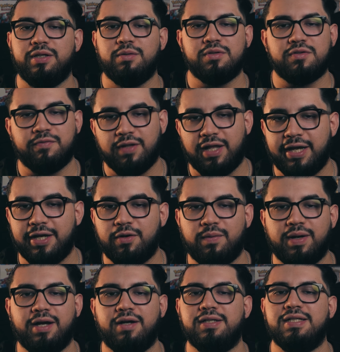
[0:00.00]
it was flying
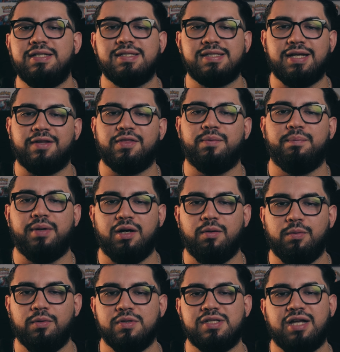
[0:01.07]
around inside of the
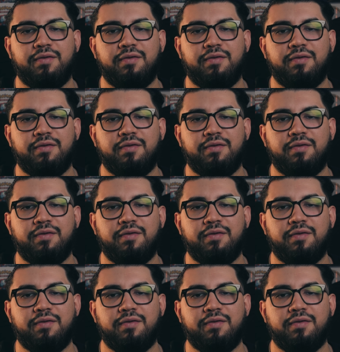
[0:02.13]
bubbles.